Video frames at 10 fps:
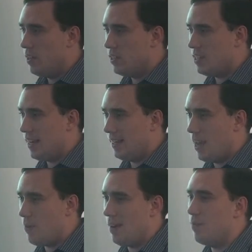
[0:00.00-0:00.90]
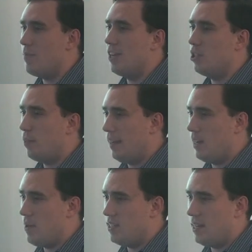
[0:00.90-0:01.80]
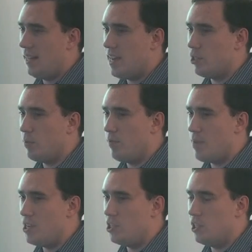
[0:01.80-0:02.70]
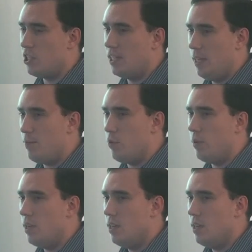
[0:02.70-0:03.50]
setting campaign information, thinking about setting ad group information is going to give you